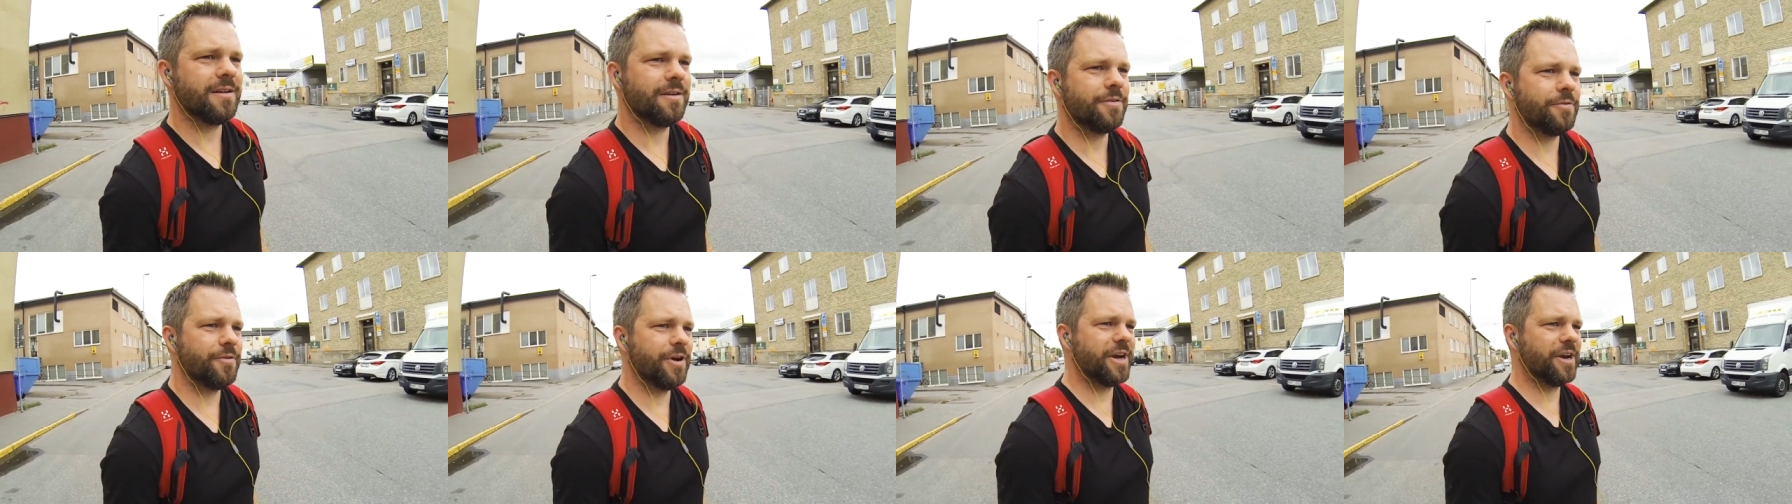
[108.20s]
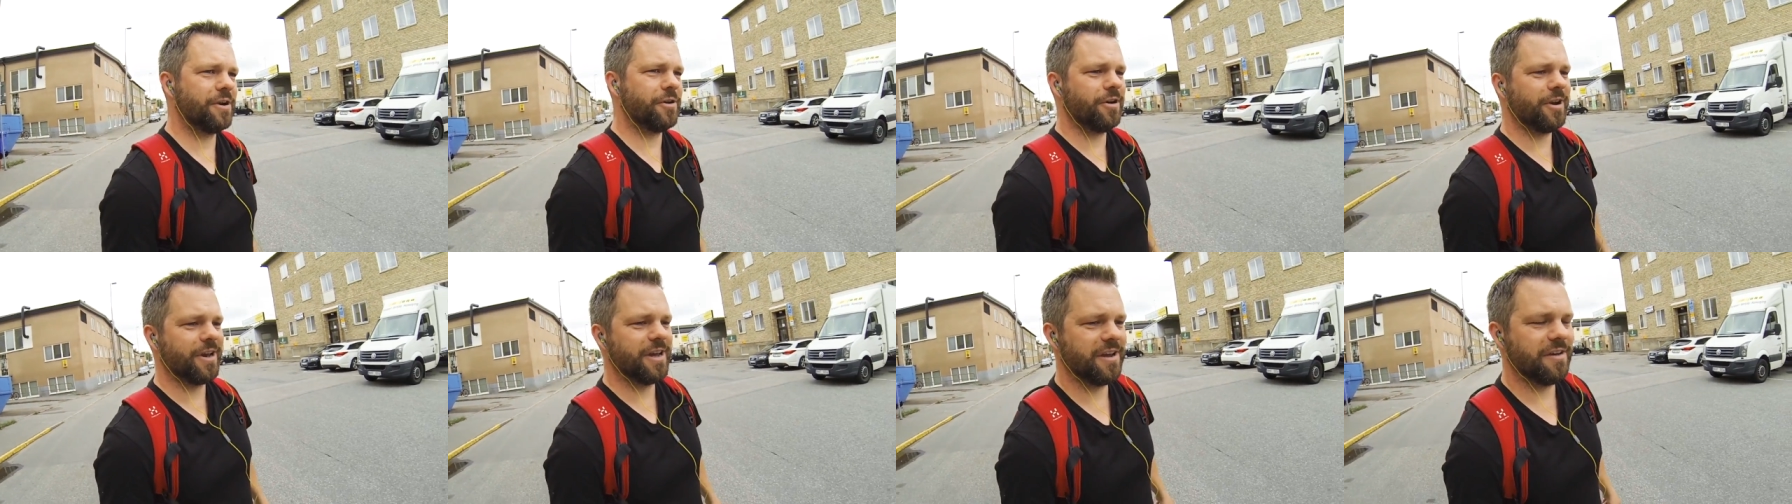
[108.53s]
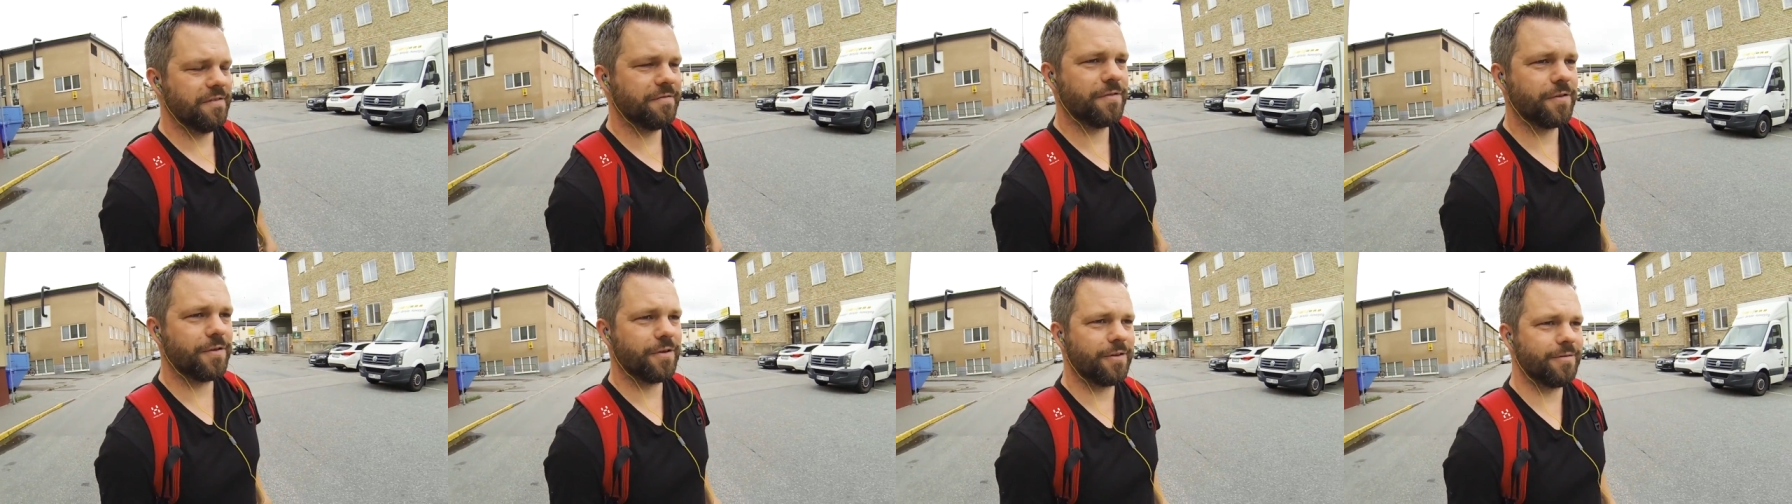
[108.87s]
regularly
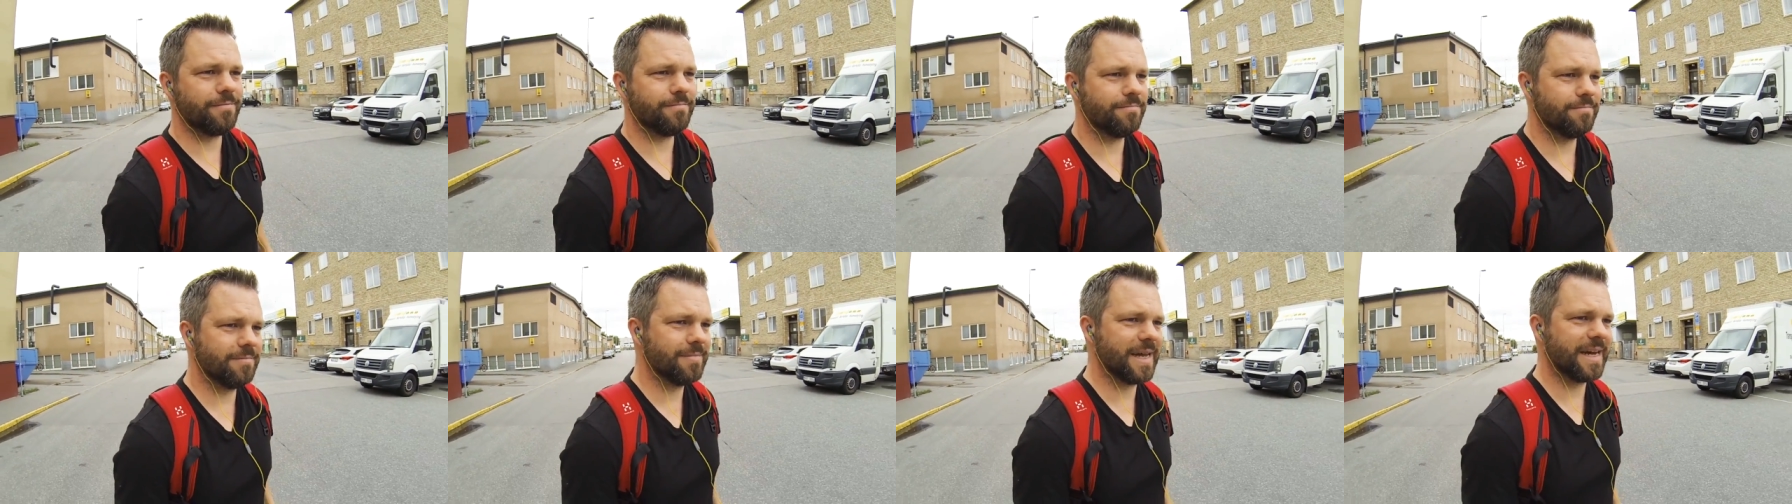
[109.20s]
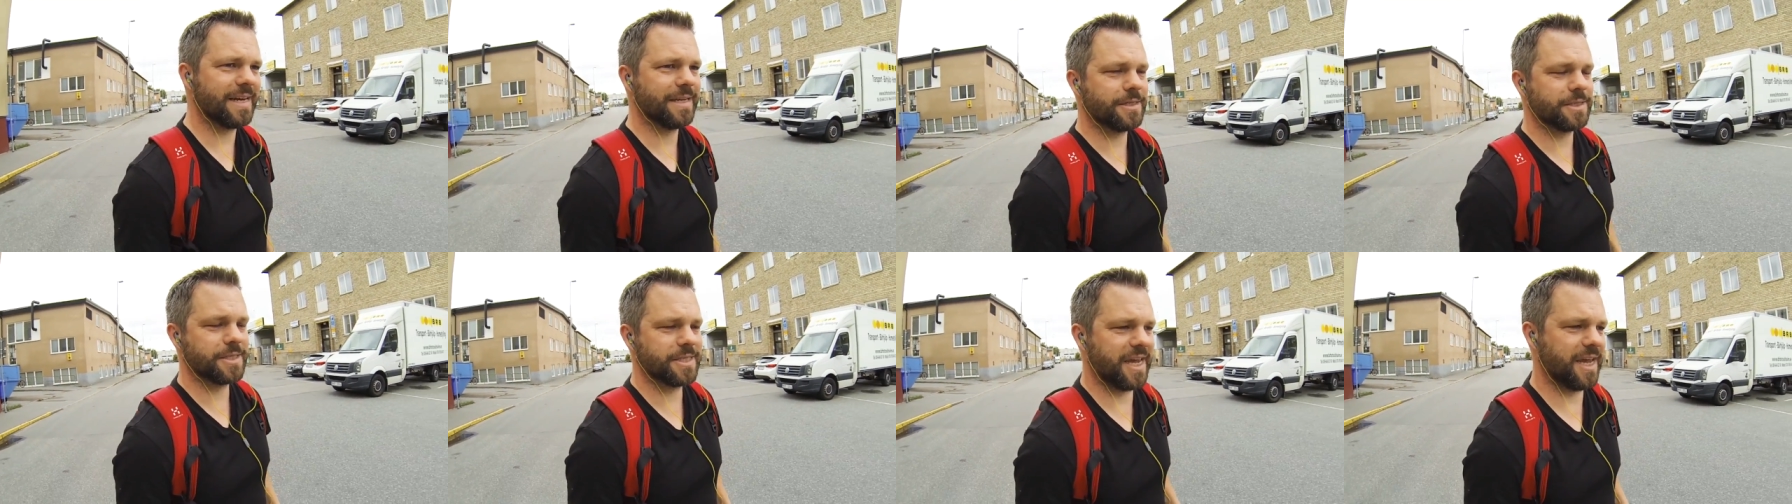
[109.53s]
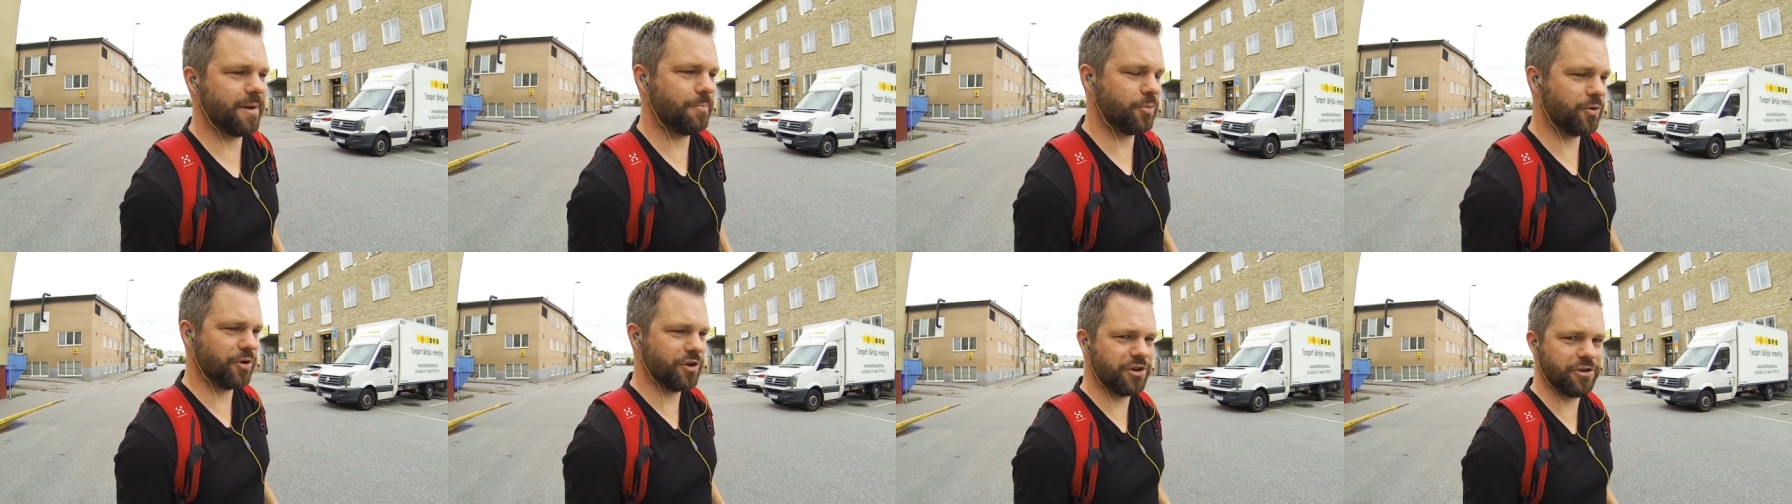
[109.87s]
for like
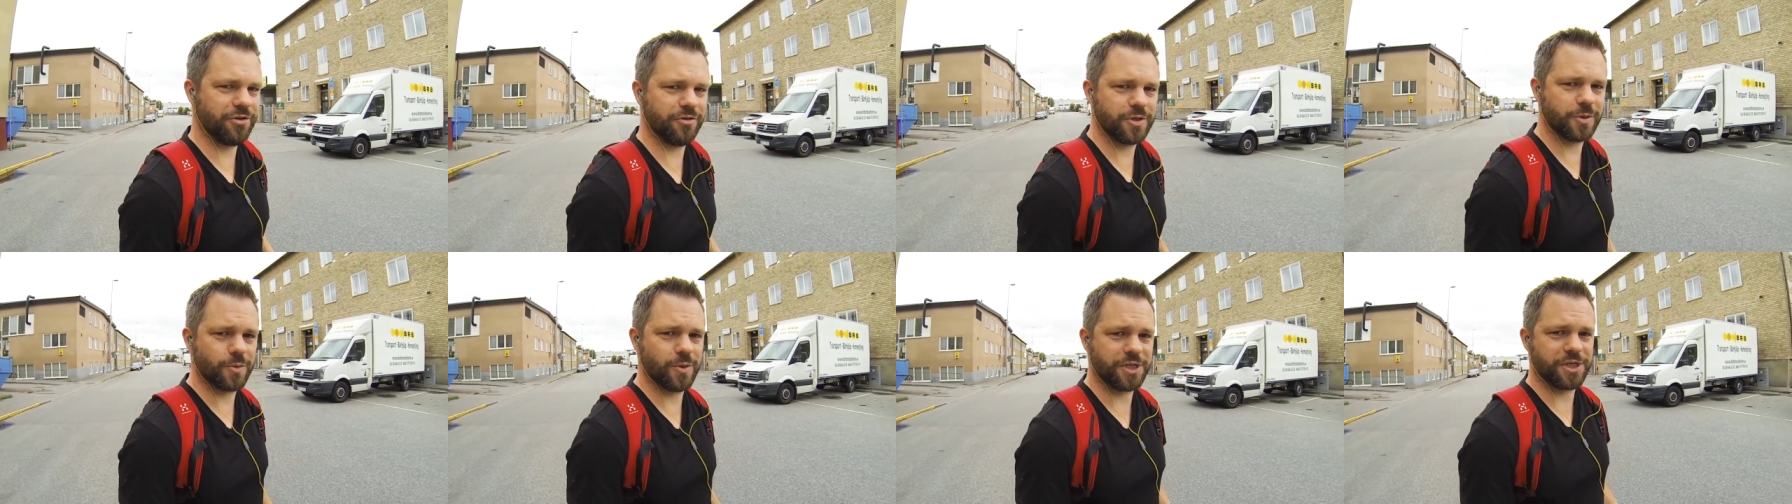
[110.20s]
skateboard use,